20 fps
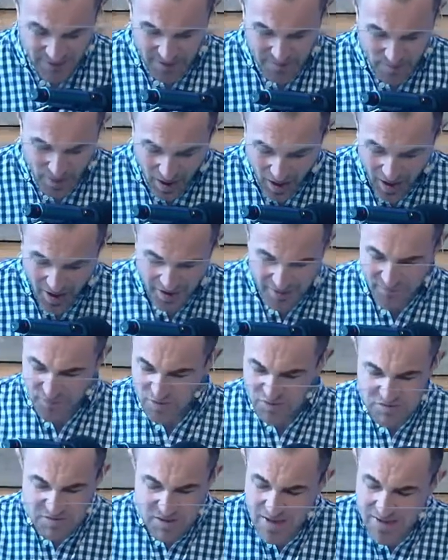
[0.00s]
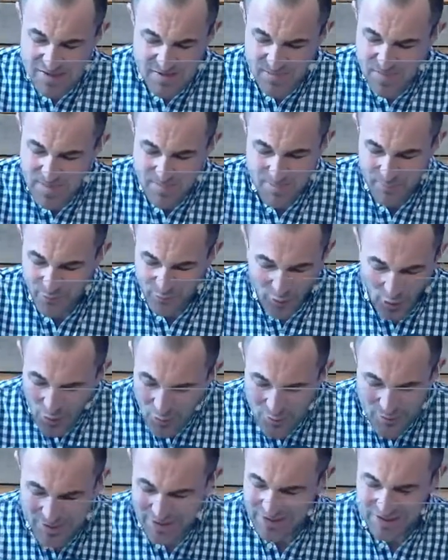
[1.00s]
that a part of you has been
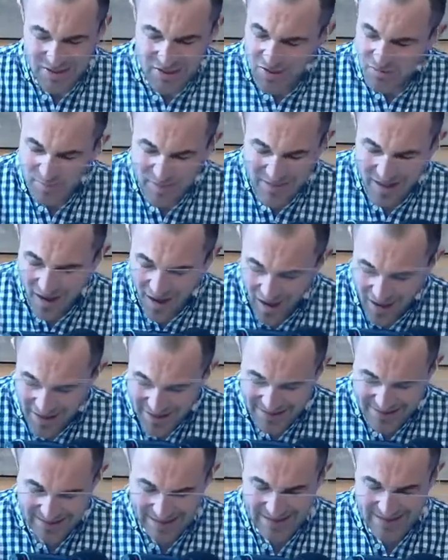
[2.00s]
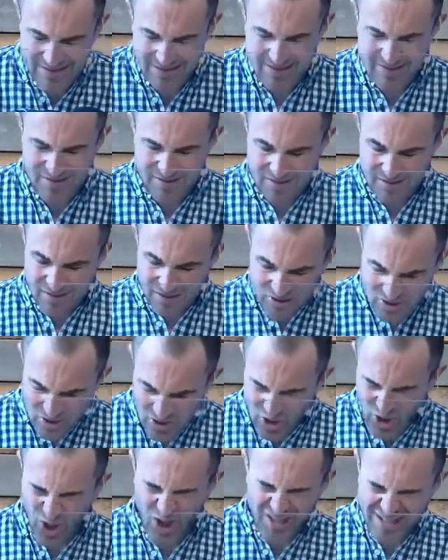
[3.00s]
broken and you've been hiding it.
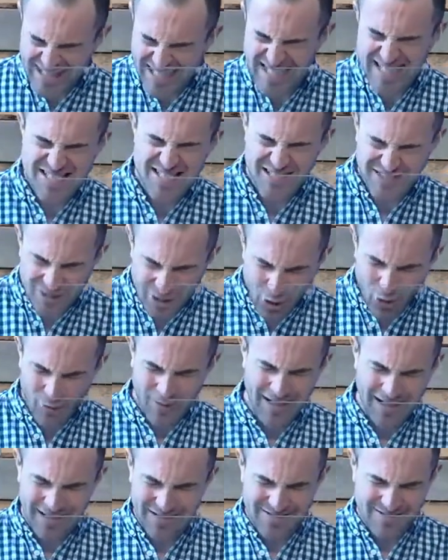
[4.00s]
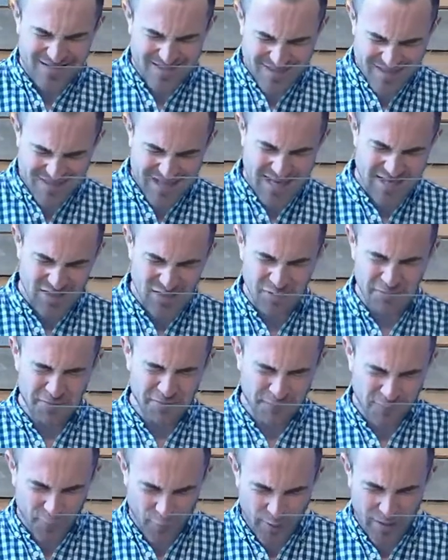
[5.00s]
God is longing to set you
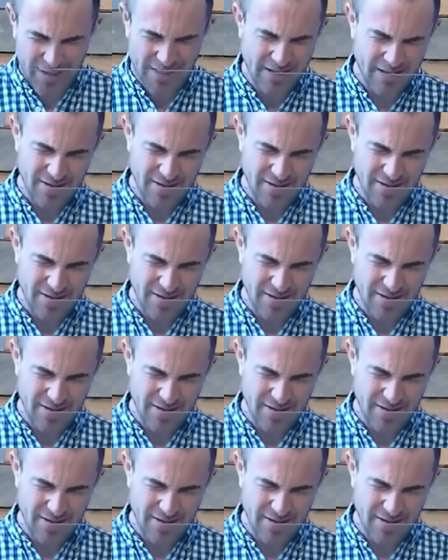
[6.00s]
free.